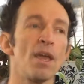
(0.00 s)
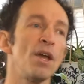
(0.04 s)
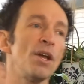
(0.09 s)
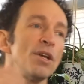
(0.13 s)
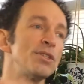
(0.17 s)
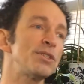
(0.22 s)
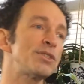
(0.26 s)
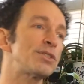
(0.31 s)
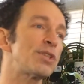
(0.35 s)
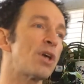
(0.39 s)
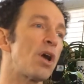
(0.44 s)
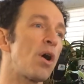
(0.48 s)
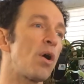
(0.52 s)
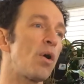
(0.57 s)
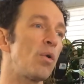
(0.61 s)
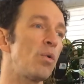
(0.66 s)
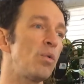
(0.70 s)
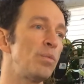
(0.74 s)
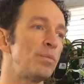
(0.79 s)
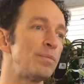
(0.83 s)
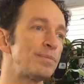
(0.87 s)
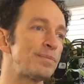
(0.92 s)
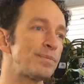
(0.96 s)

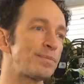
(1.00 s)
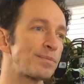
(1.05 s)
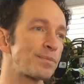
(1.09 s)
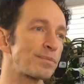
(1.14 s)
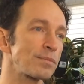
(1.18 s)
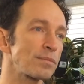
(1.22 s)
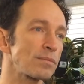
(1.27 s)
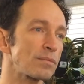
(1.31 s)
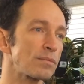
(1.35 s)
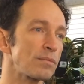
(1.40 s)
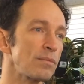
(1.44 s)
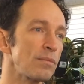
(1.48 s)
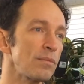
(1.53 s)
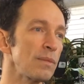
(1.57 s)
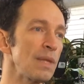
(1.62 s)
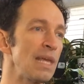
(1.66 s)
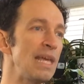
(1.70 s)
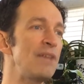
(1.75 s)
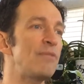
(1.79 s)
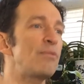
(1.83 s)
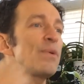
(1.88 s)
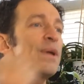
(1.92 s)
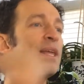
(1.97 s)
So,
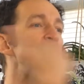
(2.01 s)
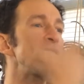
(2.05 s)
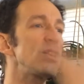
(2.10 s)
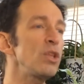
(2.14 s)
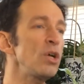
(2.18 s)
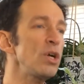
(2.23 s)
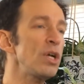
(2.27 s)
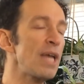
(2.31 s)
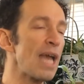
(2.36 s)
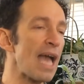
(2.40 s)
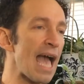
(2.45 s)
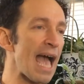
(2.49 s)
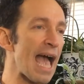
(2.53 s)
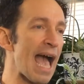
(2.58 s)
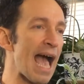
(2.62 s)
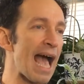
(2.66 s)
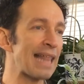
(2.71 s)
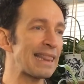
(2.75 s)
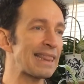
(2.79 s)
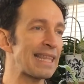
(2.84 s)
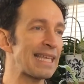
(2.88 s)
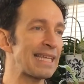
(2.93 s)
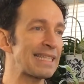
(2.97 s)
if we look
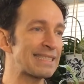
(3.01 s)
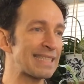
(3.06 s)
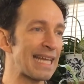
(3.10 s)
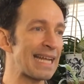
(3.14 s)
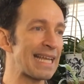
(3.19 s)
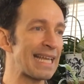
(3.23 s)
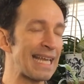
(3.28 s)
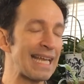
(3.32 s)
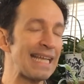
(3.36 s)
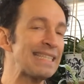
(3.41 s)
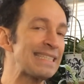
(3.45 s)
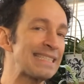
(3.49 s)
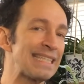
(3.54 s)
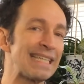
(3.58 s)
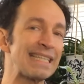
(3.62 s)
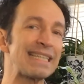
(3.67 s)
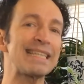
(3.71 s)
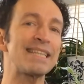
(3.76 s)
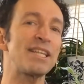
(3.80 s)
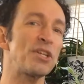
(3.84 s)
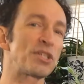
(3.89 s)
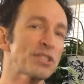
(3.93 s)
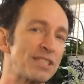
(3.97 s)
at the inciting
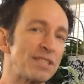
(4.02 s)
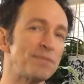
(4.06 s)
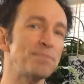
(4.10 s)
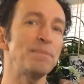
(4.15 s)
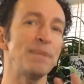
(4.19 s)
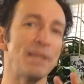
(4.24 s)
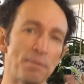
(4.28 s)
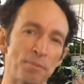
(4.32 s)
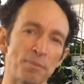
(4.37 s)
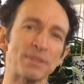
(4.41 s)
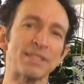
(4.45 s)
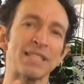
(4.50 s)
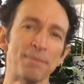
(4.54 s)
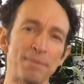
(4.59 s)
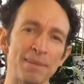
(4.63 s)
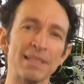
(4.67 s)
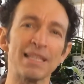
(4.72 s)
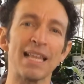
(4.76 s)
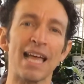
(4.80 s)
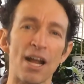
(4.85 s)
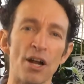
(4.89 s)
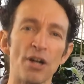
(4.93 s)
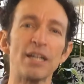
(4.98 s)
incident, there's some
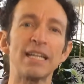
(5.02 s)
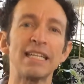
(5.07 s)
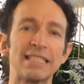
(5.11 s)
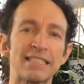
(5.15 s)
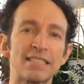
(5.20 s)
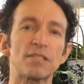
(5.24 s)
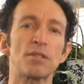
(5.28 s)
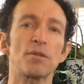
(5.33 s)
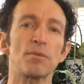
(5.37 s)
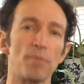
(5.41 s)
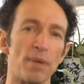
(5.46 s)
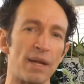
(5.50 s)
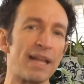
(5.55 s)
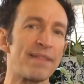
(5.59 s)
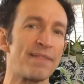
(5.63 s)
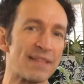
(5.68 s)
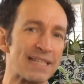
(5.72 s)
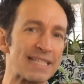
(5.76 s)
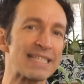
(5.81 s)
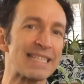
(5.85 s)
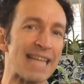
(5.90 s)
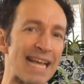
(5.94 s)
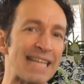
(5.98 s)
similarities in the
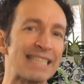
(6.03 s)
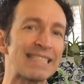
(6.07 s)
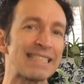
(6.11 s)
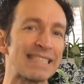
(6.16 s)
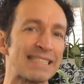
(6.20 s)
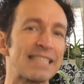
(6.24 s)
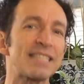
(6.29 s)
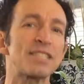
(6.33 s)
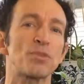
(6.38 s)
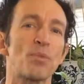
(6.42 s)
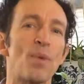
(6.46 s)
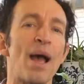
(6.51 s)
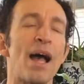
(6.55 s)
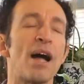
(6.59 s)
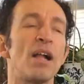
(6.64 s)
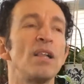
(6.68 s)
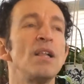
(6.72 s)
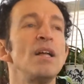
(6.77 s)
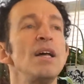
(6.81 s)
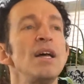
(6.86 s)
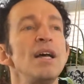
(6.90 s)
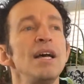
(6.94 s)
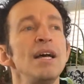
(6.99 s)
stasis as
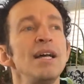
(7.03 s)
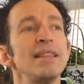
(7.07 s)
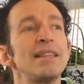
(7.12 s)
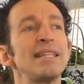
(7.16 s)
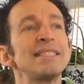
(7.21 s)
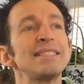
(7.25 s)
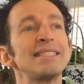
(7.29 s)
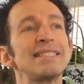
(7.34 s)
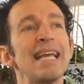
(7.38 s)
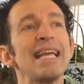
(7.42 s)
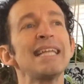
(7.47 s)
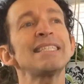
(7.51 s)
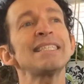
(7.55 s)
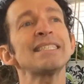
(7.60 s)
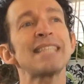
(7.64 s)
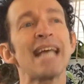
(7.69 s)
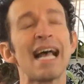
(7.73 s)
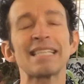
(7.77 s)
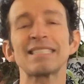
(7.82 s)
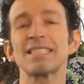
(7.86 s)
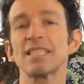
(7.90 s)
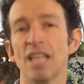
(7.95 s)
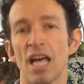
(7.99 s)
well. The stasis
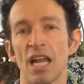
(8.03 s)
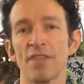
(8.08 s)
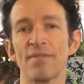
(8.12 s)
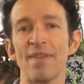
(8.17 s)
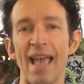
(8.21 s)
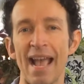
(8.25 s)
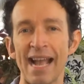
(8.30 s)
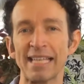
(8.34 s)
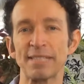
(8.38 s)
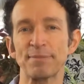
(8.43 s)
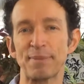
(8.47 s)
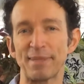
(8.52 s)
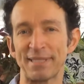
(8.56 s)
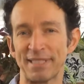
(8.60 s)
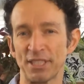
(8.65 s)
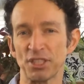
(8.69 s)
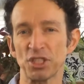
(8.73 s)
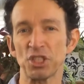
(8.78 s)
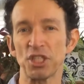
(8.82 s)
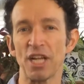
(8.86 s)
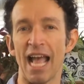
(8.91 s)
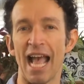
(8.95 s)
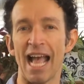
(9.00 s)
has a lot of
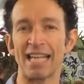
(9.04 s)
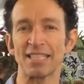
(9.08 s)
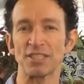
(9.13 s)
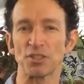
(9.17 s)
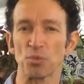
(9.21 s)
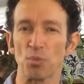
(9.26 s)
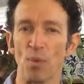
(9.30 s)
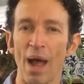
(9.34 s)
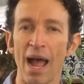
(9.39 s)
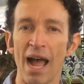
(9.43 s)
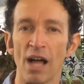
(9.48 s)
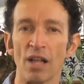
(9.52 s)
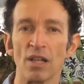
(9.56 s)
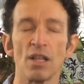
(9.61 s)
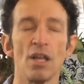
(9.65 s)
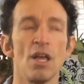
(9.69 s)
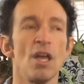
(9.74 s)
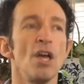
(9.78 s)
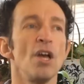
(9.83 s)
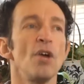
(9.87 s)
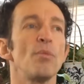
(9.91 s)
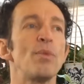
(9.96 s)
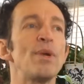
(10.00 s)
exposition as well.
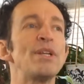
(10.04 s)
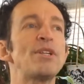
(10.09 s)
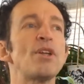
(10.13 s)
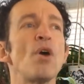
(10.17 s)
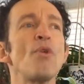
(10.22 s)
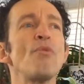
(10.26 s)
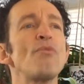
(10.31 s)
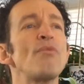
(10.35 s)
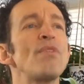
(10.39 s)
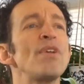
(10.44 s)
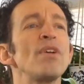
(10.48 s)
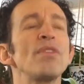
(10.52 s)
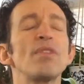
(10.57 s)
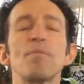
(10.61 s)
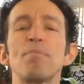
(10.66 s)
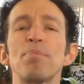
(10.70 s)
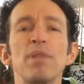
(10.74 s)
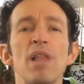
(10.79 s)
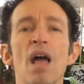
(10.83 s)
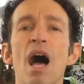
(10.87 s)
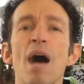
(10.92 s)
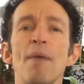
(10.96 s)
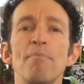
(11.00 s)
We don't feel the
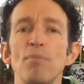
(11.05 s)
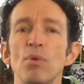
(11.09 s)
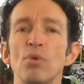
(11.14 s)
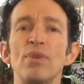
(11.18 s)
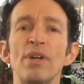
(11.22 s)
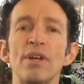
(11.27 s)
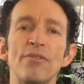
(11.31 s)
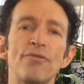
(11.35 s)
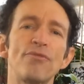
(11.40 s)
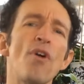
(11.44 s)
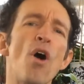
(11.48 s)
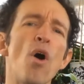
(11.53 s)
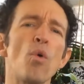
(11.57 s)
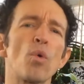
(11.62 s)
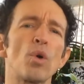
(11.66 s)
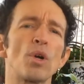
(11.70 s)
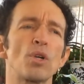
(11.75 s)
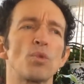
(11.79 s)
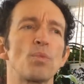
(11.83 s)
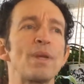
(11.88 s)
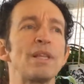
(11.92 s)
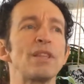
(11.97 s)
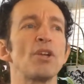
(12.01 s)
plot moving
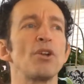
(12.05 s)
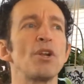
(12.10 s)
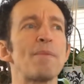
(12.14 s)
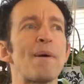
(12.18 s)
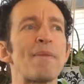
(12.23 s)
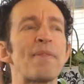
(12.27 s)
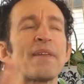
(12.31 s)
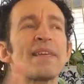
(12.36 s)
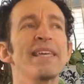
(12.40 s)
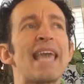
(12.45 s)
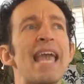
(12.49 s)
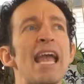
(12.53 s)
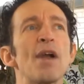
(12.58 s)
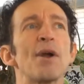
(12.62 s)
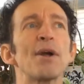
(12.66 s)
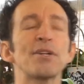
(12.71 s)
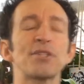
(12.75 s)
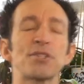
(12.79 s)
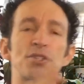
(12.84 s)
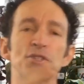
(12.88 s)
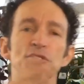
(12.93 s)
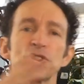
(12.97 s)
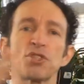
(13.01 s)
forward. We learn about the
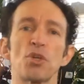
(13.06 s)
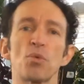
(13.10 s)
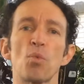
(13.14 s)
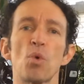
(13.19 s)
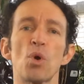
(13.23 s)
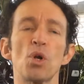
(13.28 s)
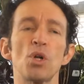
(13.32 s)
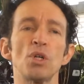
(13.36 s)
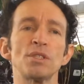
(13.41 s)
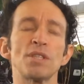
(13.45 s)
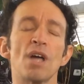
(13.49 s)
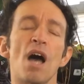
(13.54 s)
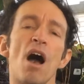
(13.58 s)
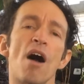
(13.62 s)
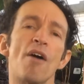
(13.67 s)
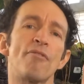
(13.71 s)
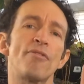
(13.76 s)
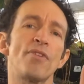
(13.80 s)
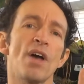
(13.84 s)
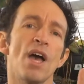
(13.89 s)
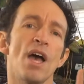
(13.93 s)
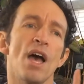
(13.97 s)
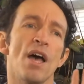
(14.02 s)
characters, the world
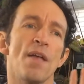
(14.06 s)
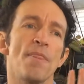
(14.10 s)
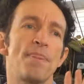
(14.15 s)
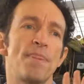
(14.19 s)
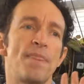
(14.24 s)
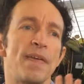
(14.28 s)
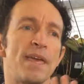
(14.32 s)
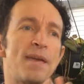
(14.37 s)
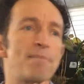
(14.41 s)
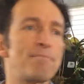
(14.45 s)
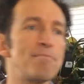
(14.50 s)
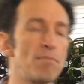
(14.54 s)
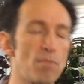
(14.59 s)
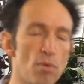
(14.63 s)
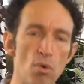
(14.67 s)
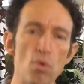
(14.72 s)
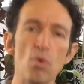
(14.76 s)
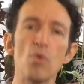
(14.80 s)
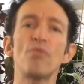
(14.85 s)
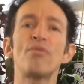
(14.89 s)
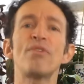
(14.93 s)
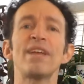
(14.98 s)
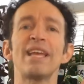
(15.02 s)
of the
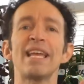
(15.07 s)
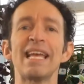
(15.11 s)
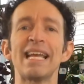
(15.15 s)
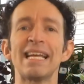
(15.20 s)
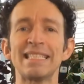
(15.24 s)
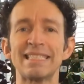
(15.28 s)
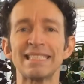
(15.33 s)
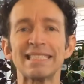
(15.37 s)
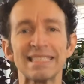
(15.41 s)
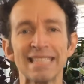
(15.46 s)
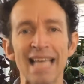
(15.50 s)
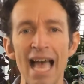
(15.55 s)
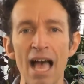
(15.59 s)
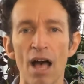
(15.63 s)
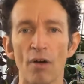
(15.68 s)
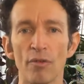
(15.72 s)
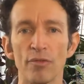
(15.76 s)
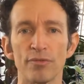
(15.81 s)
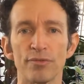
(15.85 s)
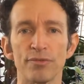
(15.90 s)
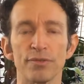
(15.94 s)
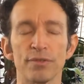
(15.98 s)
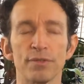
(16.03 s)
movie
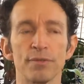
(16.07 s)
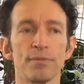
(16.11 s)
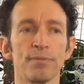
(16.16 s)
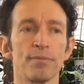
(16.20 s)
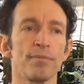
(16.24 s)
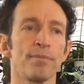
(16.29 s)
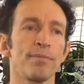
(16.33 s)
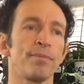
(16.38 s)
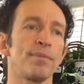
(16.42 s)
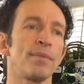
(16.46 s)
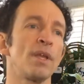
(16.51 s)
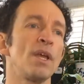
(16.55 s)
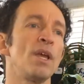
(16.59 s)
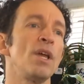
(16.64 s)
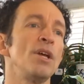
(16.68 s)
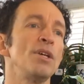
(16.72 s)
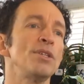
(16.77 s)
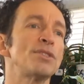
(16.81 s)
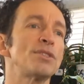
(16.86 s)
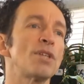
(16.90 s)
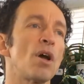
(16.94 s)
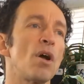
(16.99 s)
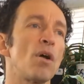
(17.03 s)
itself.
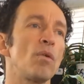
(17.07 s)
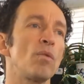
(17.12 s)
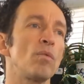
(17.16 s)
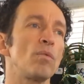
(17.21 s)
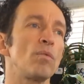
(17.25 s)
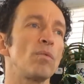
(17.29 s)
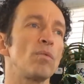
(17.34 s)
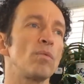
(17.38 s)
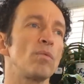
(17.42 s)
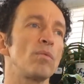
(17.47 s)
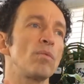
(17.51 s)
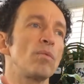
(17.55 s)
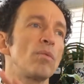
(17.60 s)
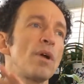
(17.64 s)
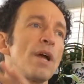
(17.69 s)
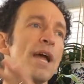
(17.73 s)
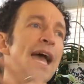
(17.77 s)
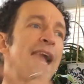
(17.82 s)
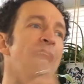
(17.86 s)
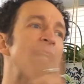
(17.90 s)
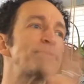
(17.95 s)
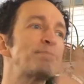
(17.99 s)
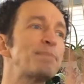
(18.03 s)
So,
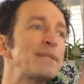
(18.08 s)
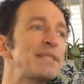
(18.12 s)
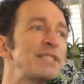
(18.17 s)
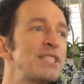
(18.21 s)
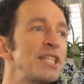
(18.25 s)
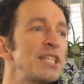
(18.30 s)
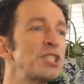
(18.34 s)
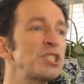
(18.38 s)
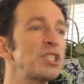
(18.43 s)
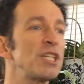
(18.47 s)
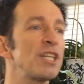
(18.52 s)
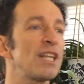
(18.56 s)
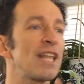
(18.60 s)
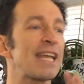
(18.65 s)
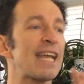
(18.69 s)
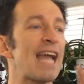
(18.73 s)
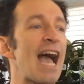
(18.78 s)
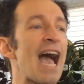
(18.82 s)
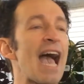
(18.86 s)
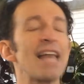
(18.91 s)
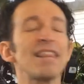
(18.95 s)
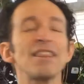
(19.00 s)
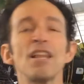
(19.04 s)
exposition, like
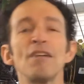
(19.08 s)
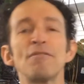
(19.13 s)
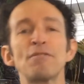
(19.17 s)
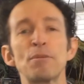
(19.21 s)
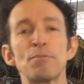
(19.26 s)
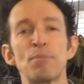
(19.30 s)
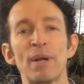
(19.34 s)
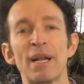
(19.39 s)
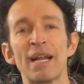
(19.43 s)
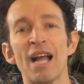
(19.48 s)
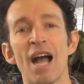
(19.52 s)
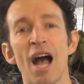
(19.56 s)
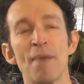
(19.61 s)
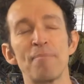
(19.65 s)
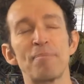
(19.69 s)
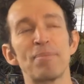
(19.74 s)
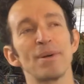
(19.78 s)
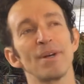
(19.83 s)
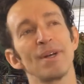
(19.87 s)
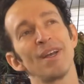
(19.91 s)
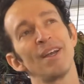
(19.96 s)
I love to bring up